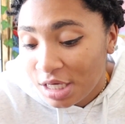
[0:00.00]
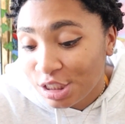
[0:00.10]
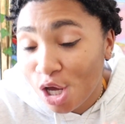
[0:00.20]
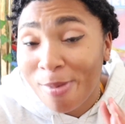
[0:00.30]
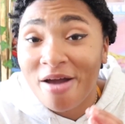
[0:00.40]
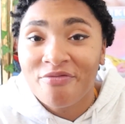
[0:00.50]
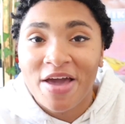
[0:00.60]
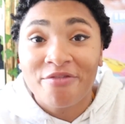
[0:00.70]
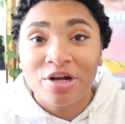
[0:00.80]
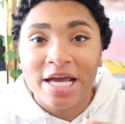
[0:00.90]
So my
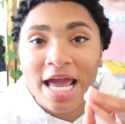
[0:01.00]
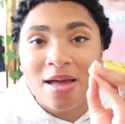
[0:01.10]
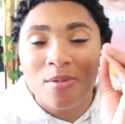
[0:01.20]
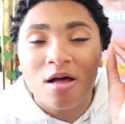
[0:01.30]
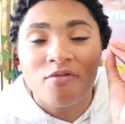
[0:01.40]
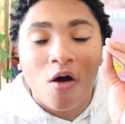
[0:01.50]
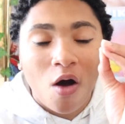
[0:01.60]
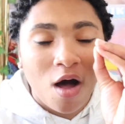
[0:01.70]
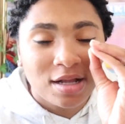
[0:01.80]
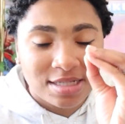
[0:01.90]
favorite game of
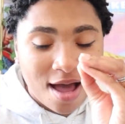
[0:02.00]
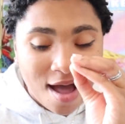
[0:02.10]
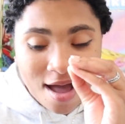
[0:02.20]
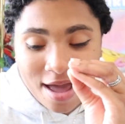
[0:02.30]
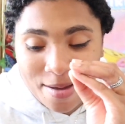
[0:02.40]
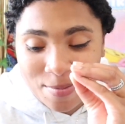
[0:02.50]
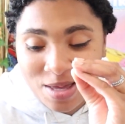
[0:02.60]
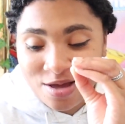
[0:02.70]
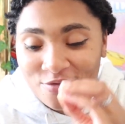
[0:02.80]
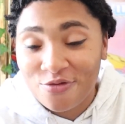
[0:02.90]
all time
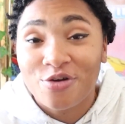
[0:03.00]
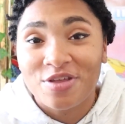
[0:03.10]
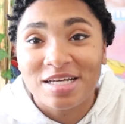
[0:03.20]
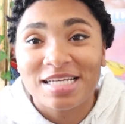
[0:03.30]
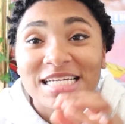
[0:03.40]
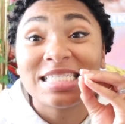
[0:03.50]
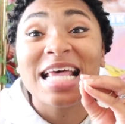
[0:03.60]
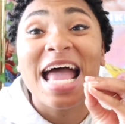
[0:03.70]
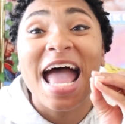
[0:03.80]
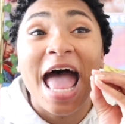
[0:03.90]

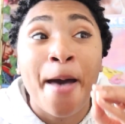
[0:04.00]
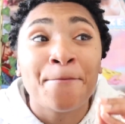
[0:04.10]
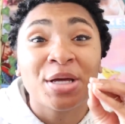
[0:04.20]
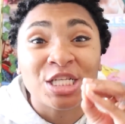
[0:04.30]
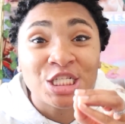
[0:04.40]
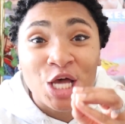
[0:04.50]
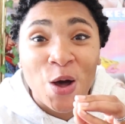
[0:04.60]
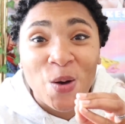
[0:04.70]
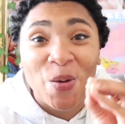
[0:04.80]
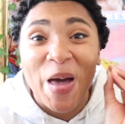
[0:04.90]
is
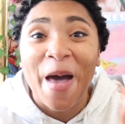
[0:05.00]
Episode.